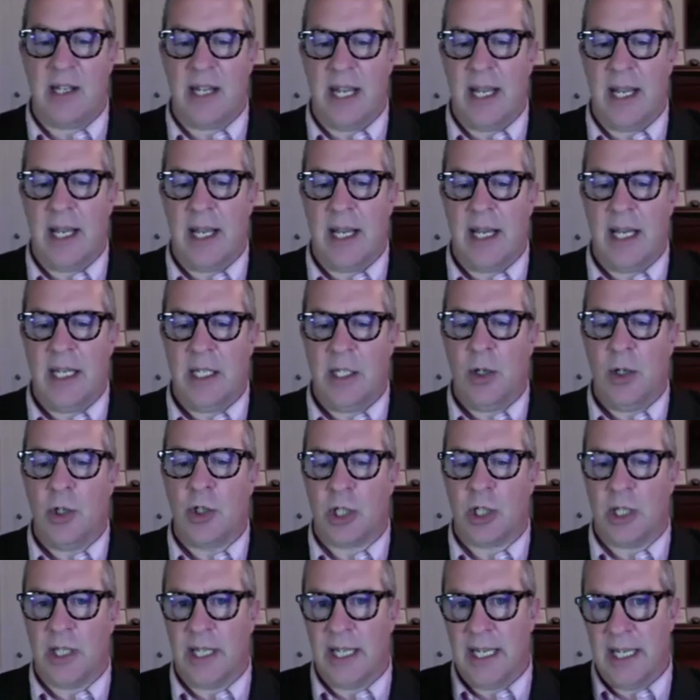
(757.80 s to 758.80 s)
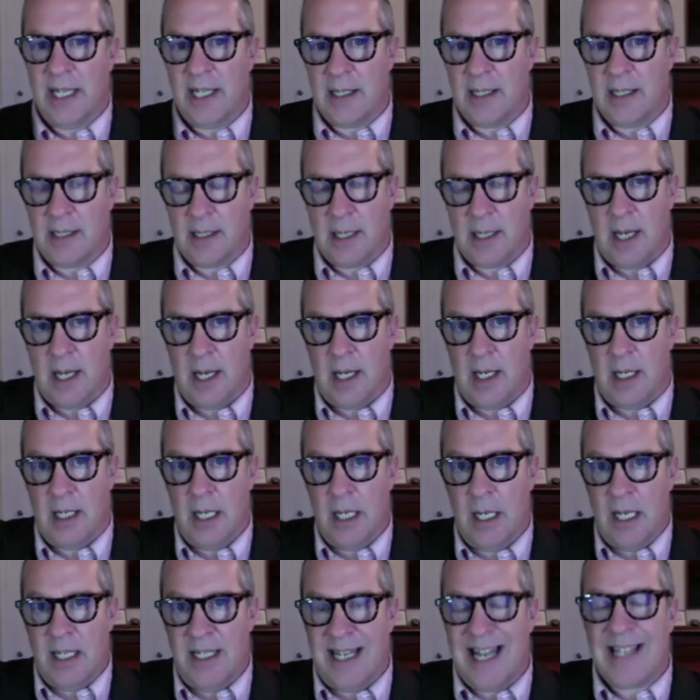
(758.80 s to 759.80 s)
it usually is
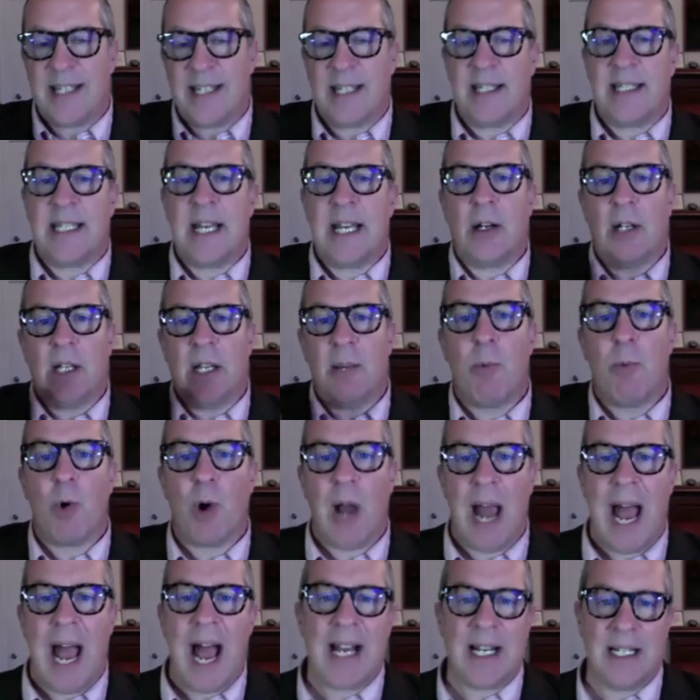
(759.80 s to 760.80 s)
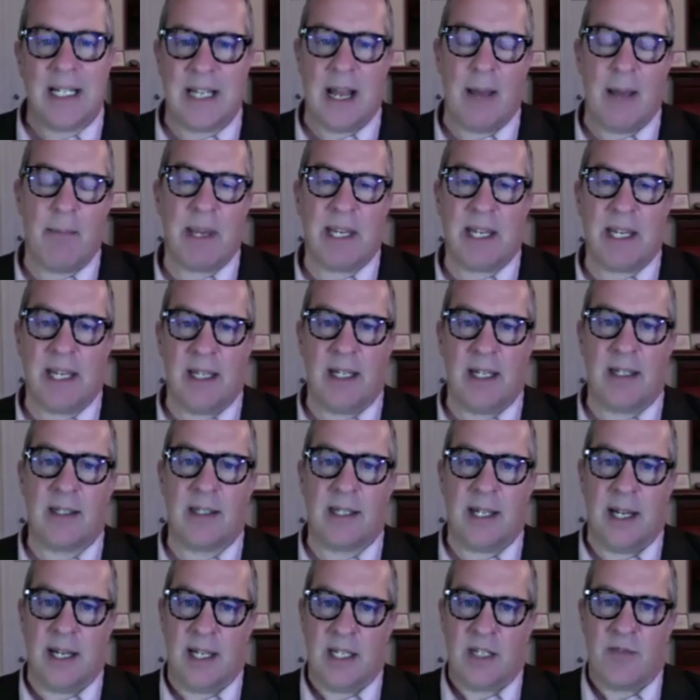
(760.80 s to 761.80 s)
necessarily more academic in
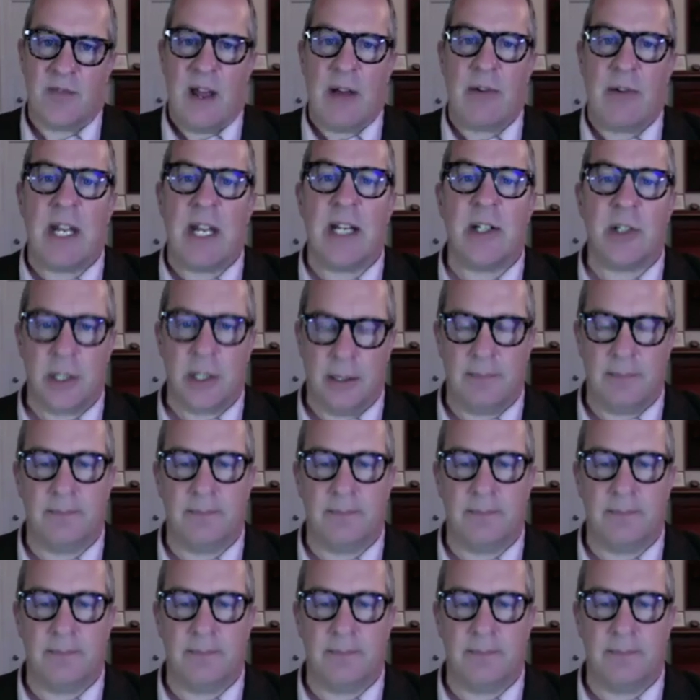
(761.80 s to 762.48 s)
its foundation.